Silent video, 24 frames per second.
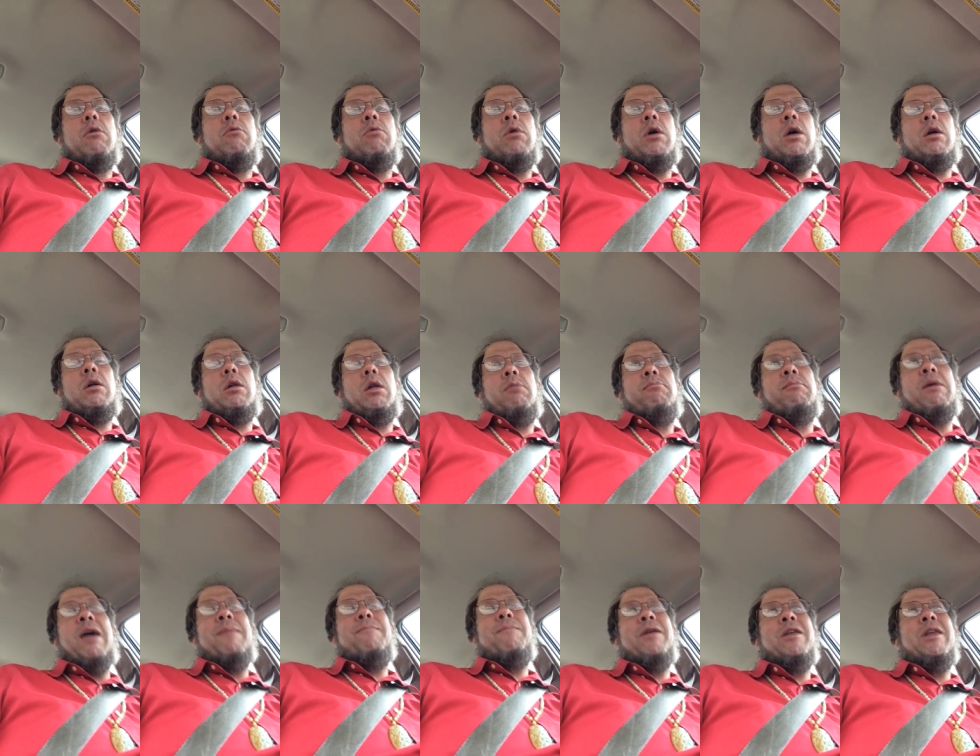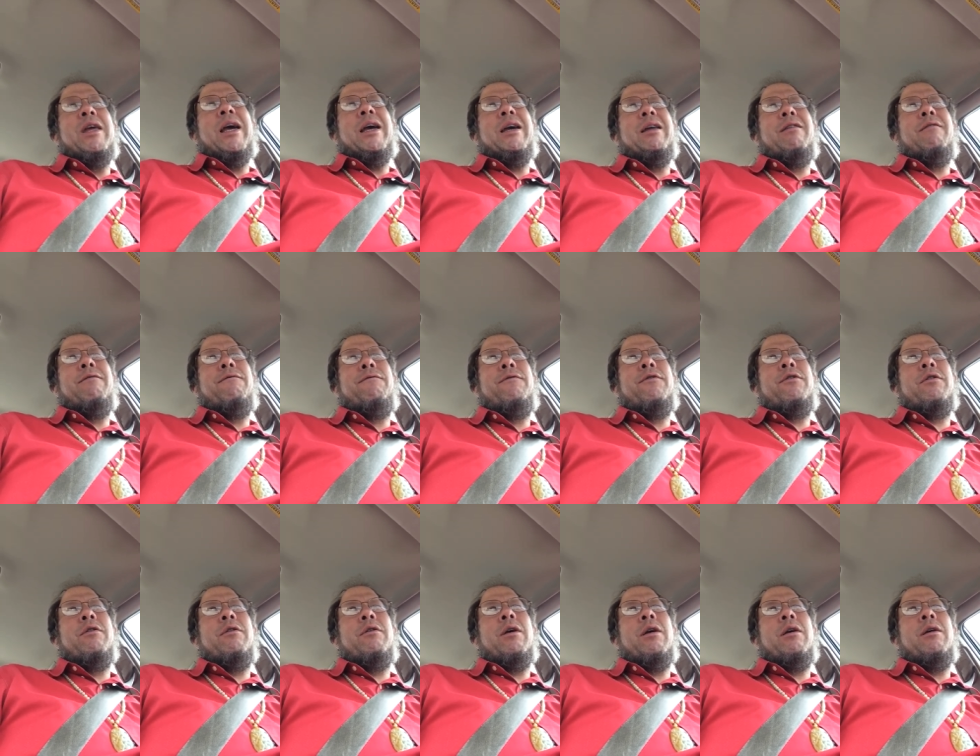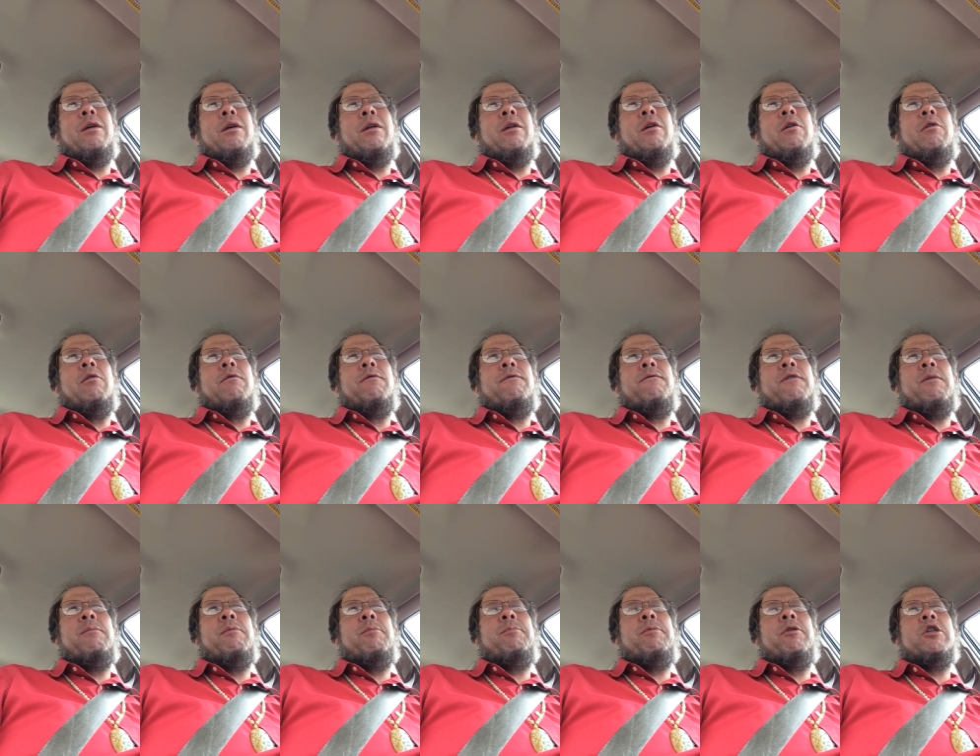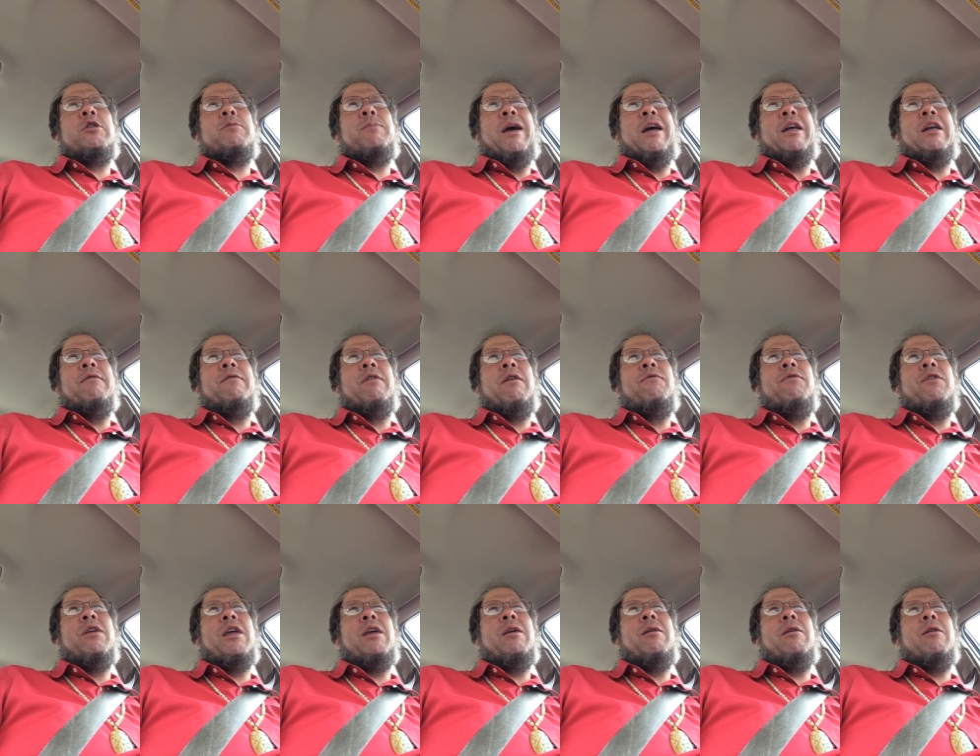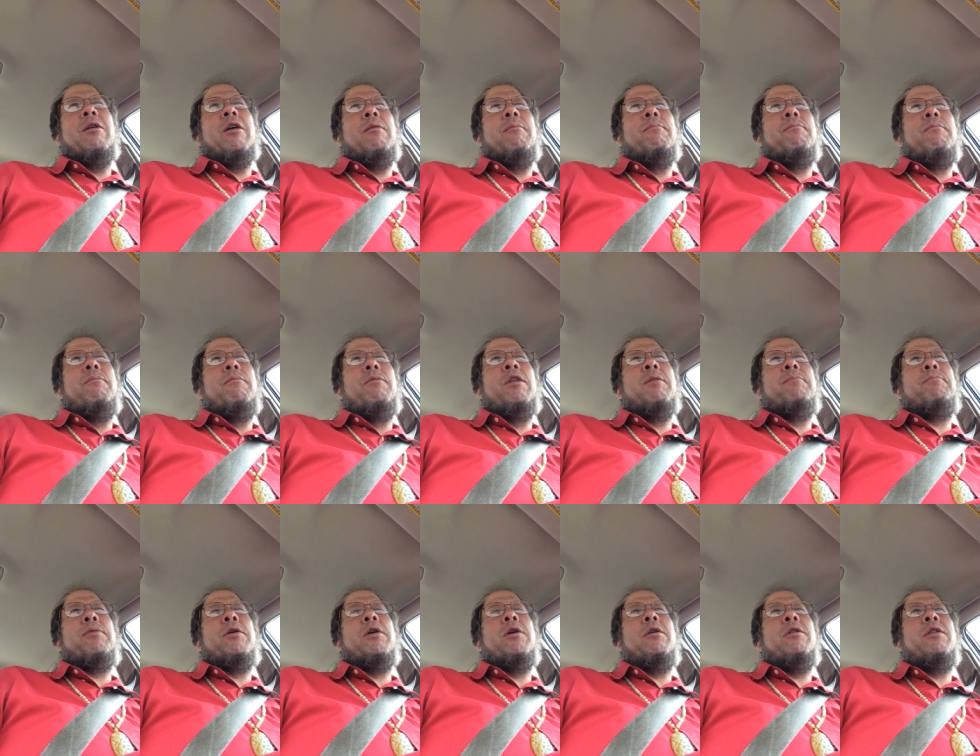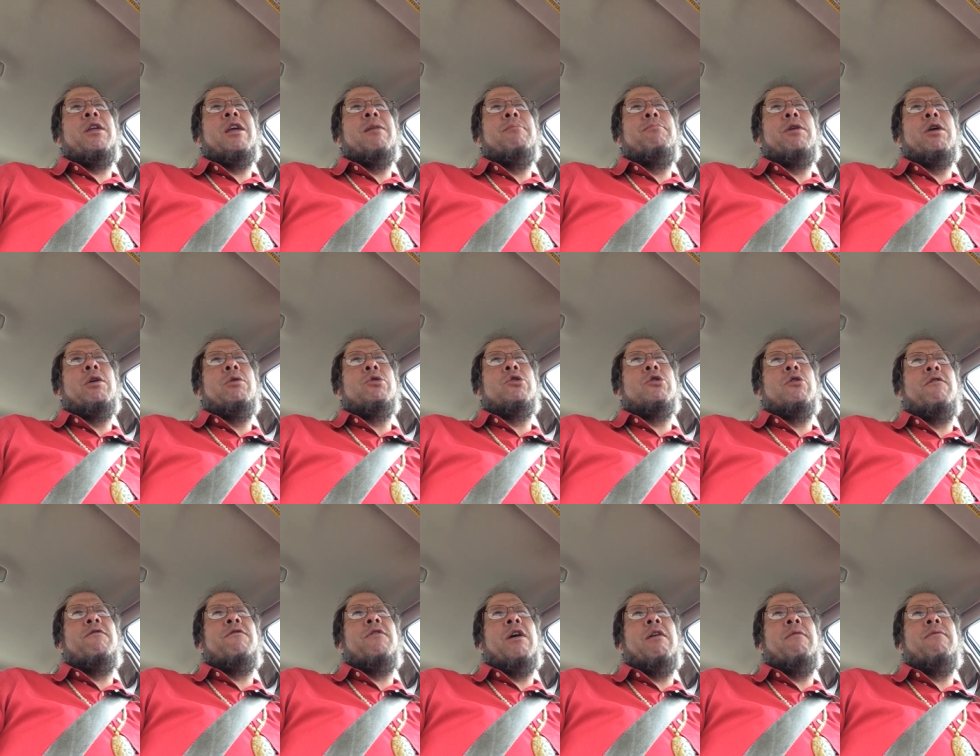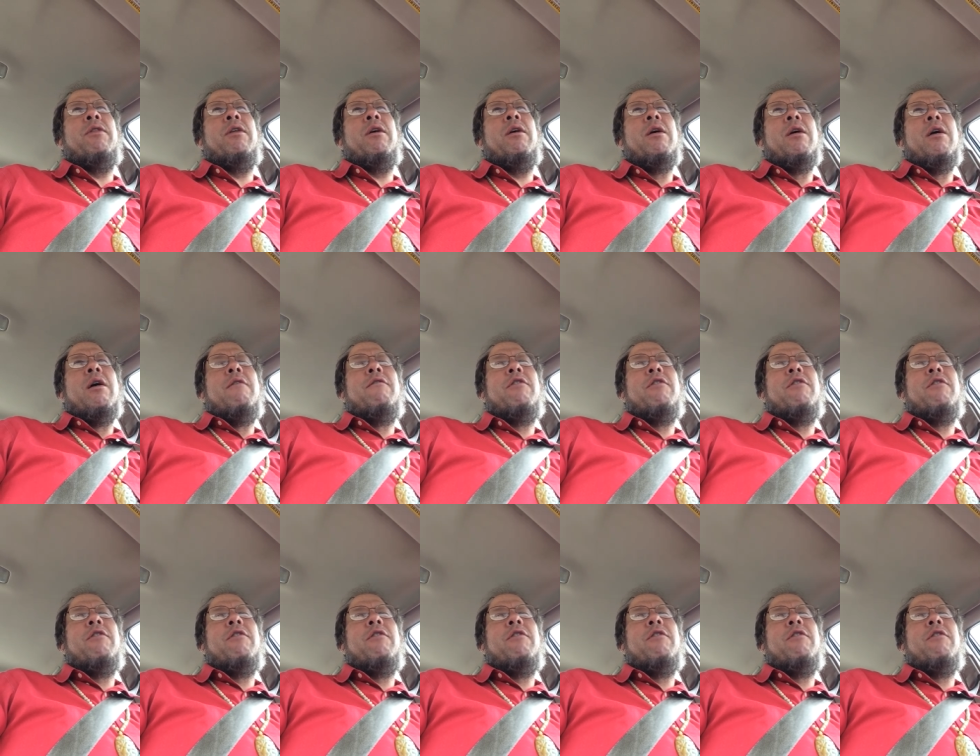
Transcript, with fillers: well it might be negative to you know from the perspective of the the per, the abuser of the,